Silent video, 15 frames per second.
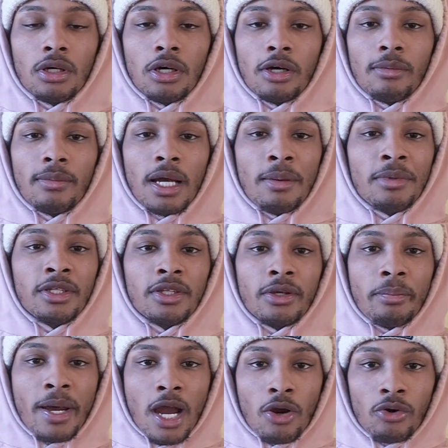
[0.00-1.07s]

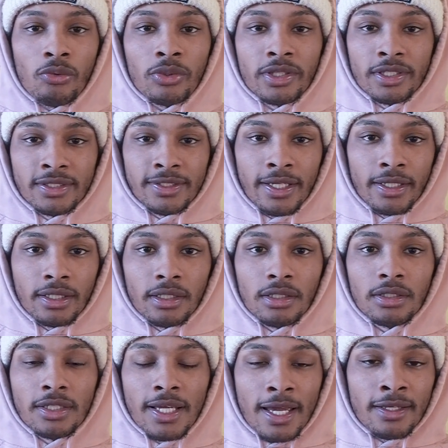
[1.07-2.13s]
the power with this deck
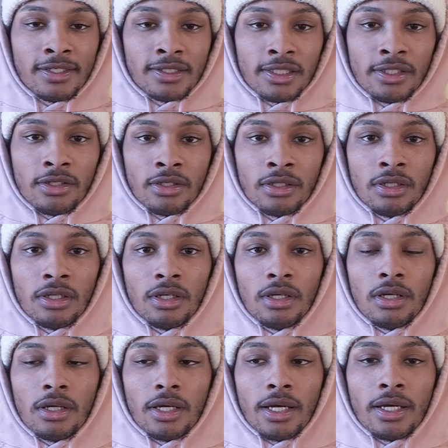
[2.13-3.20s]
and this leader,
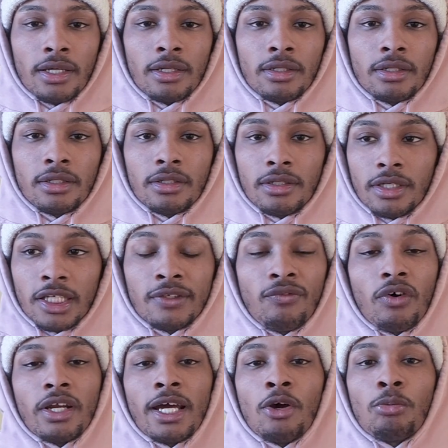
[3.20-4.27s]
and it's
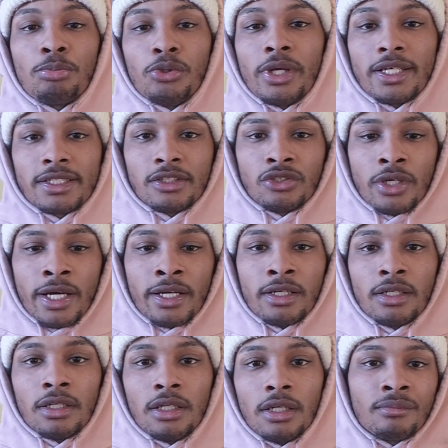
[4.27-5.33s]
fun. I hope you guys can try
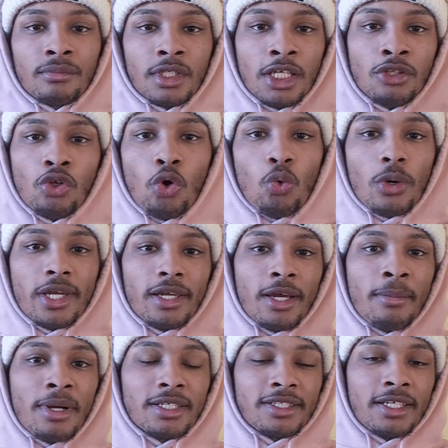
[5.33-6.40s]
it. In no way
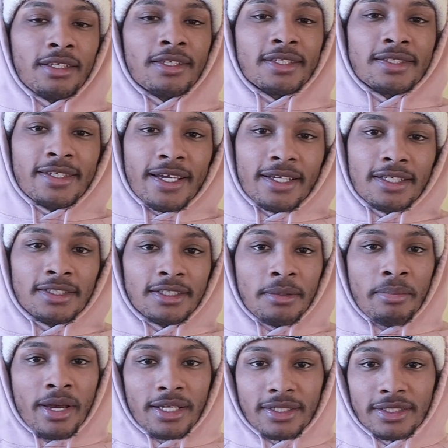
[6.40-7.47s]
am I saying this deck is the
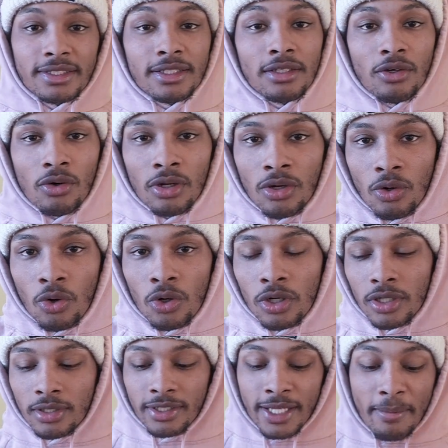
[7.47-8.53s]
best,
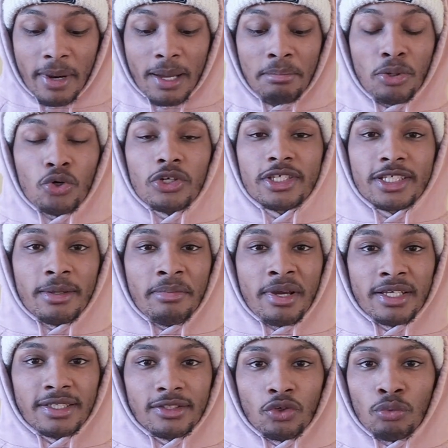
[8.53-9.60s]
or that my build is the
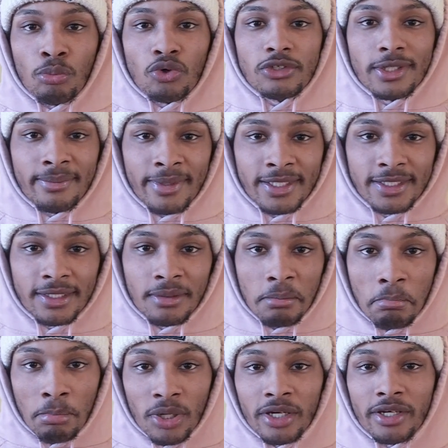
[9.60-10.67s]
best or most
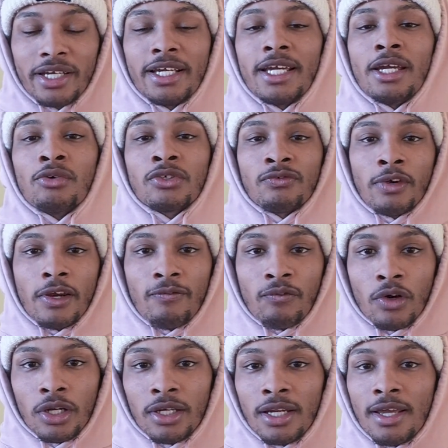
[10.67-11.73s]
amazing, but it was very
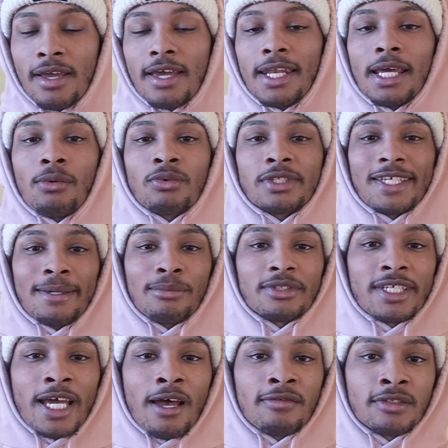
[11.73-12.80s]
fun, and I was able
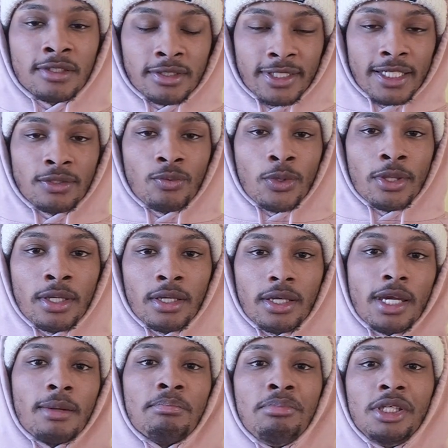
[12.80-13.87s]
to have success
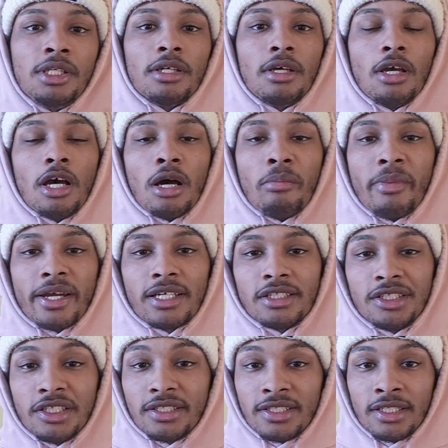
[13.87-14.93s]
it and beat a Mecha
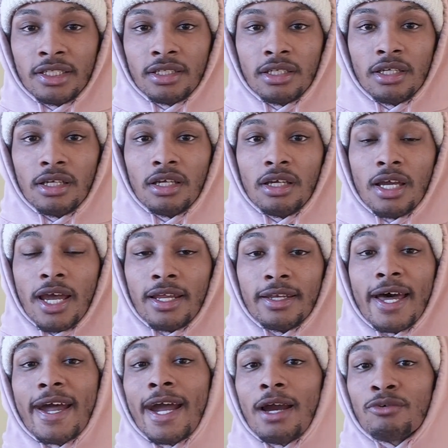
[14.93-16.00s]
GT, and
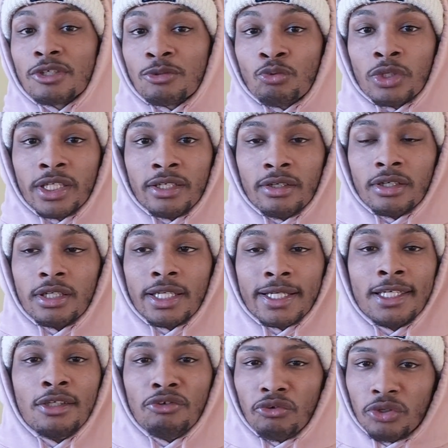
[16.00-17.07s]
that guy was really good. Like,
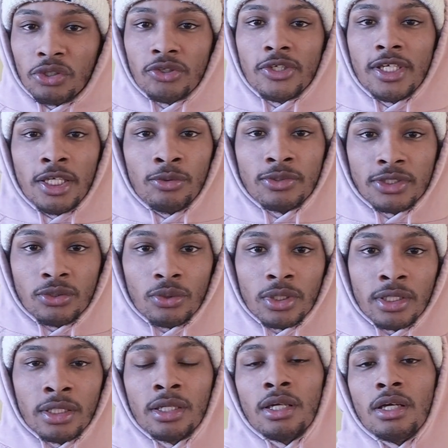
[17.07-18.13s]
he knew what he was
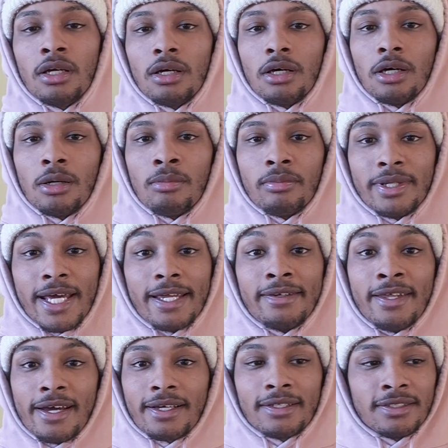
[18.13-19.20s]
doing. That
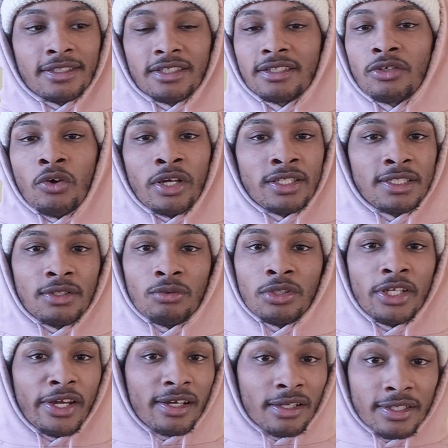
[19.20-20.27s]
deck is just crazy,
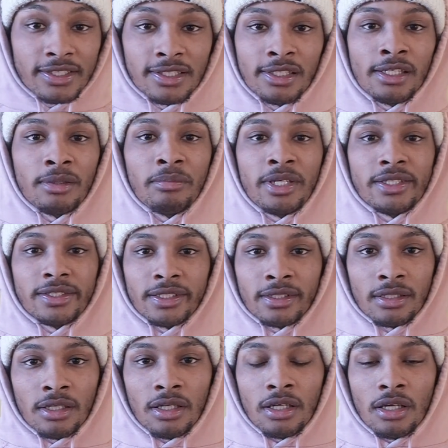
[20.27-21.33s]
ridiculously
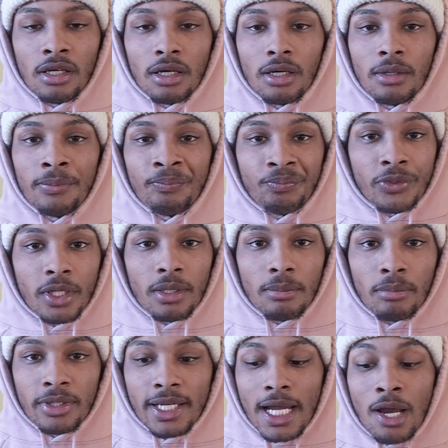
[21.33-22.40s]
amazing.
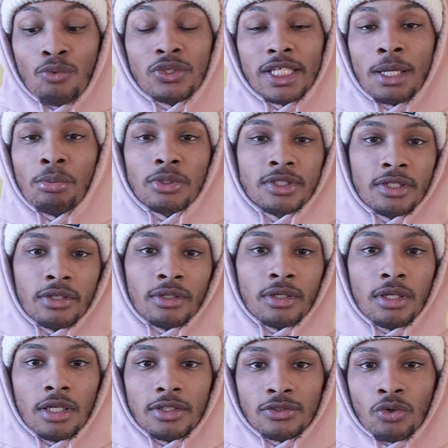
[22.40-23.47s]
But yeah, I was able to
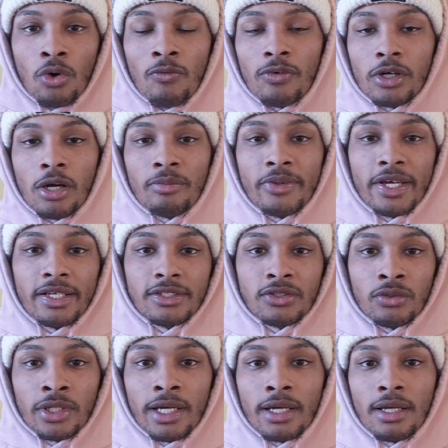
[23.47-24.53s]
overcome that.
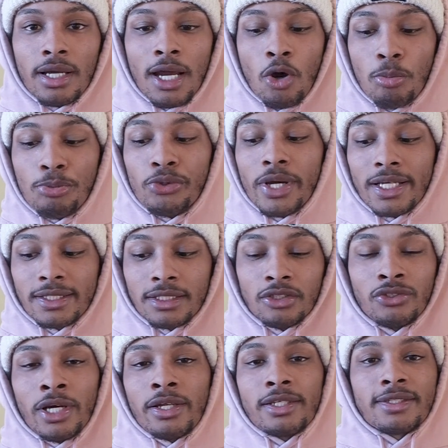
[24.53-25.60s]
So yeah, I hope you guys can
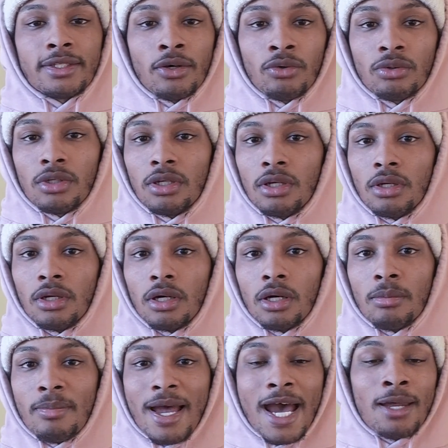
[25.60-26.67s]
try this out,
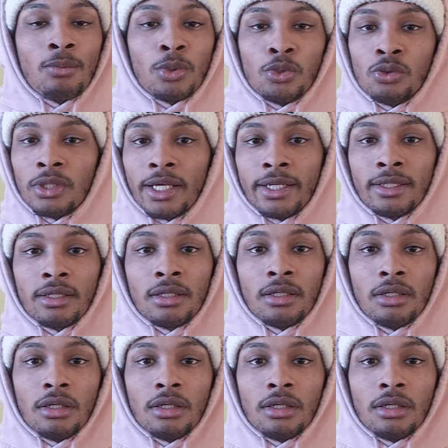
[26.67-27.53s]
add what you like,